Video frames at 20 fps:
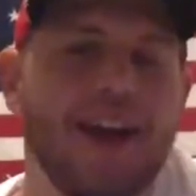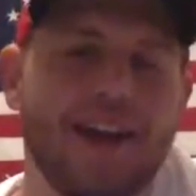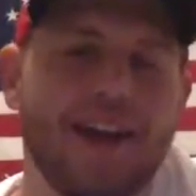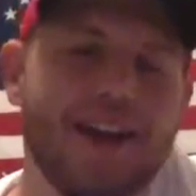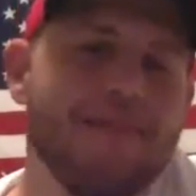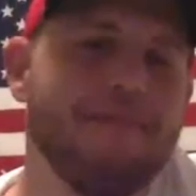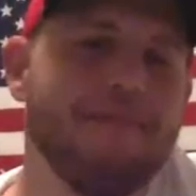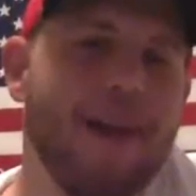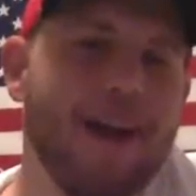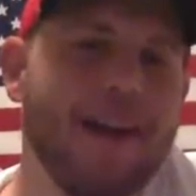
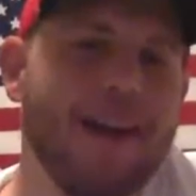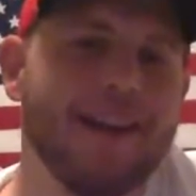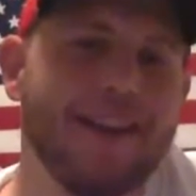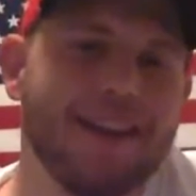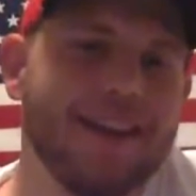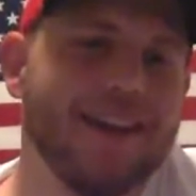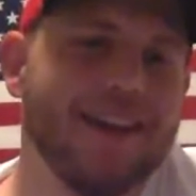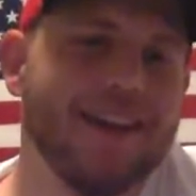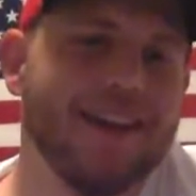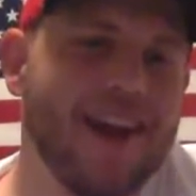he might
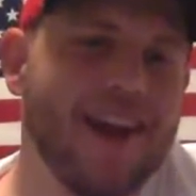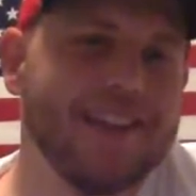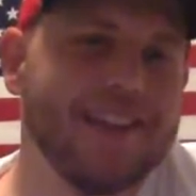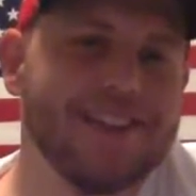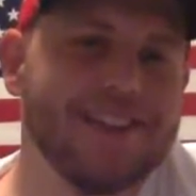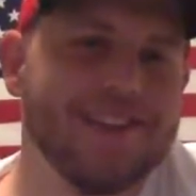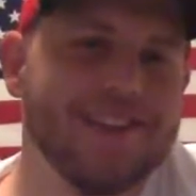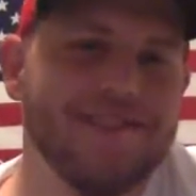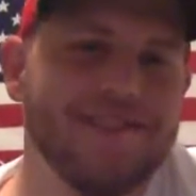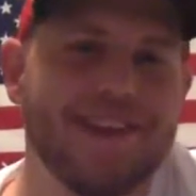
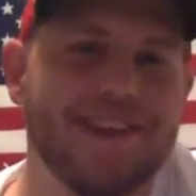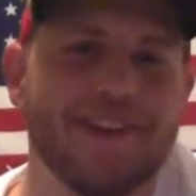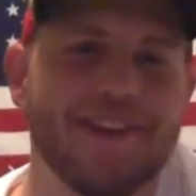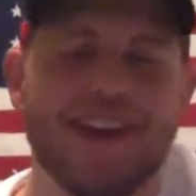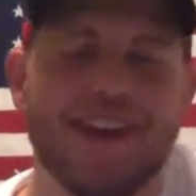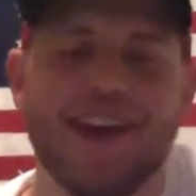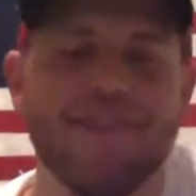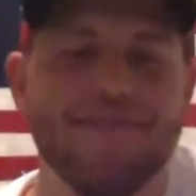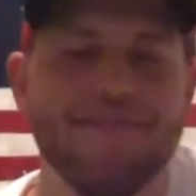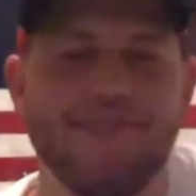still be
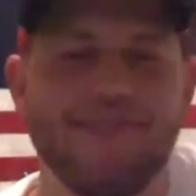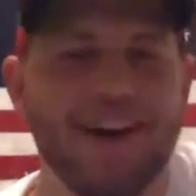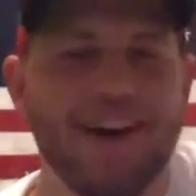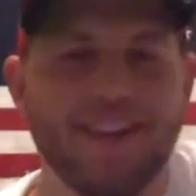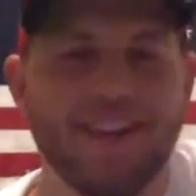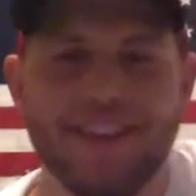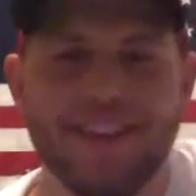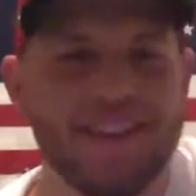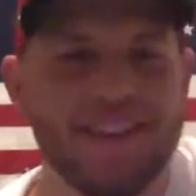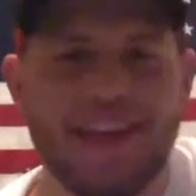okay. But
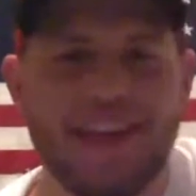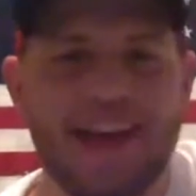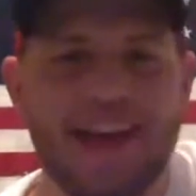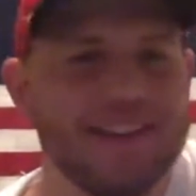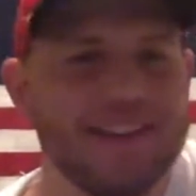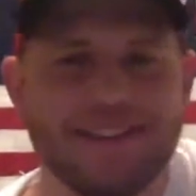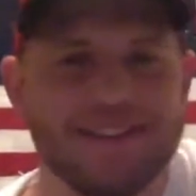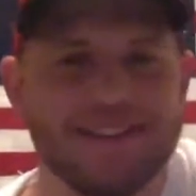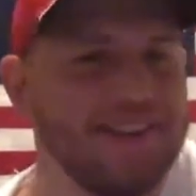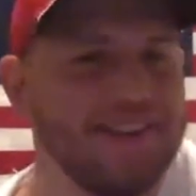other than
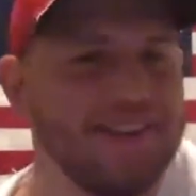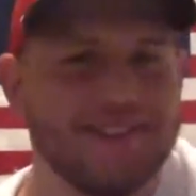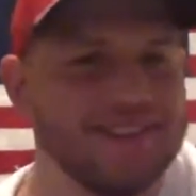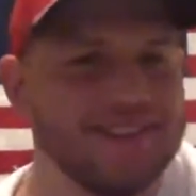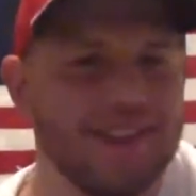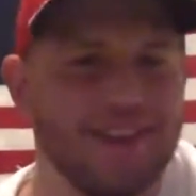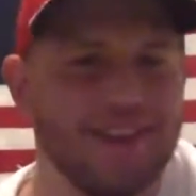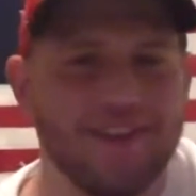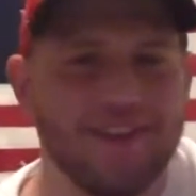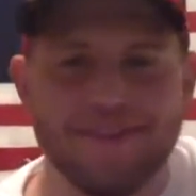that, don't
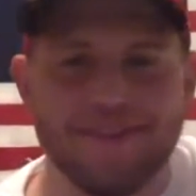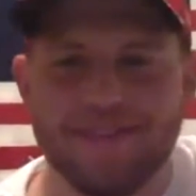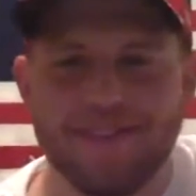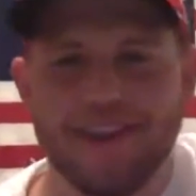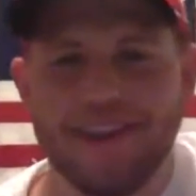start him.